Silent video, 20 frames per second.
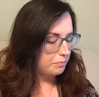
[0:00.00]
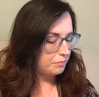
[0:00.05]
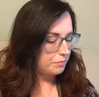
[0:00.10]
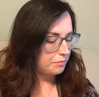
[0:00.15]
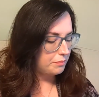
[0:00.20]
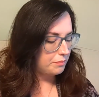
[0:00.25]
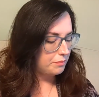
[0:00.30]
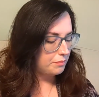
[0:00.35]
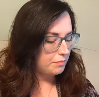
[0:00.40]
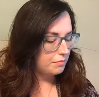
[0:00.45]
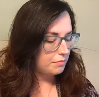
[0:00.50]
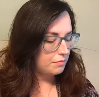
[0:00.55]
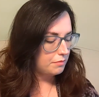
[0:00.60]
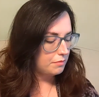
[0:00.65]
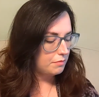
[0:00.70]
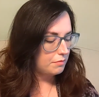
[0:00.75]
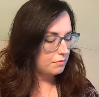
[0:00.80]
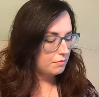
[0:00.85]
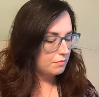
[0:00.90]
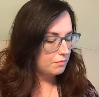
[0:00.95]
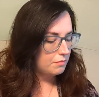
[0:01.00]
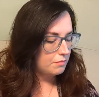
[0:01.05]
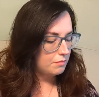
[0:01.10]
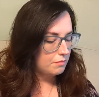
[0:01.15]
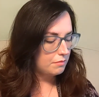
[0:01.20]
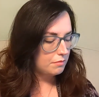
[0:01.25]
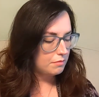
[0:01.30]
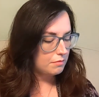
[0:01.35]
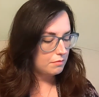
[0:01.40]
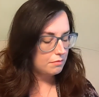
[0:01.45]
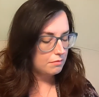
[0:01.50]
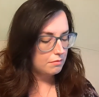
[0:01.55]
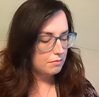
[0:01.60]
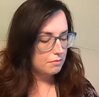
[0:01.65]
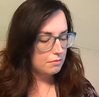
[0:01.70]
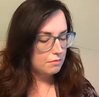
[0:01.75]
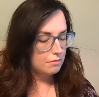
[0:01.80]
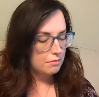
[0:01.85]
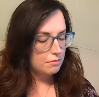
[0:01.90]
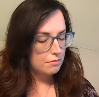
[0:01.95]

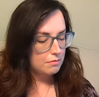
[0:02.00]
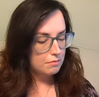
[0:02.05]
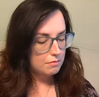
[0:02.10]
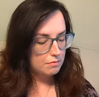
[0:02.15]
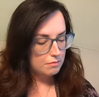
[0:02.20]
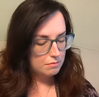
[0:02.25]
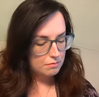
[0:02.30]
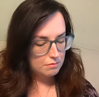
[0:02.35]
(silence)